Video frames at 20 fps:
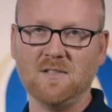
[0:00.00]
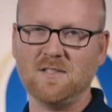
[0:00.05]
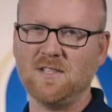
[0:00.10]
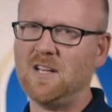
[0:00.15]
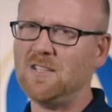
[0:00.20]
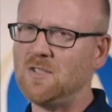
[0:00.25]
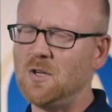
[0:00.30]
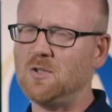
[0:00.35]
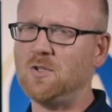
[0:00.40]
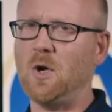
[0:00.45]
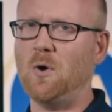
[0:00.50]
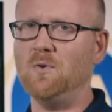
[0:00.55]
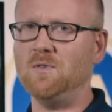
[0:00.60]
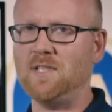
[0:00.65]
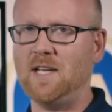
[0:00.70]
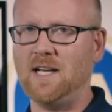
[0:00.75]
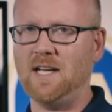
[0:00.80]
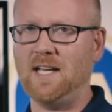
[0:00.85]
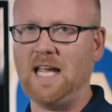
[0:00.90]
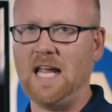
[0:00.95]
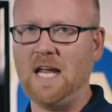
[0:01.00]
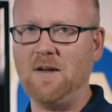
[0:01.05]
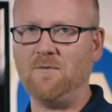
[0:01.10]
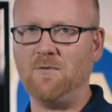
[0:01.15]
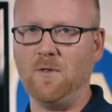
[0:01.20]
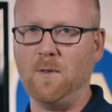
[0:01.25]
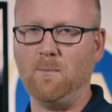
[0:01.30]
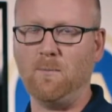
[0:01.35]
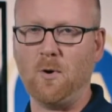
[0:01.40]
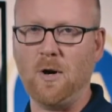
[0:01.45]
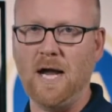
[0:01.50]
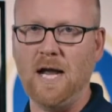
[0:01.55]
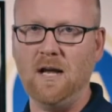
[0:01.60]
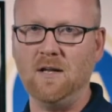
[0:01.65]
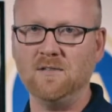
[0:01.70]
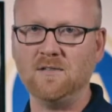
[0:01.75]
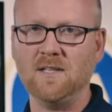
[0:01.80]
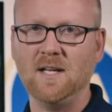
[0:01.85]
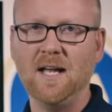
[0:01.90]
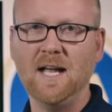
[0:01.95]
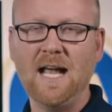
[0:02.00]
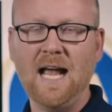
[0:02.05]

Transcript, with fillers: It's also a tone setting game for the Browns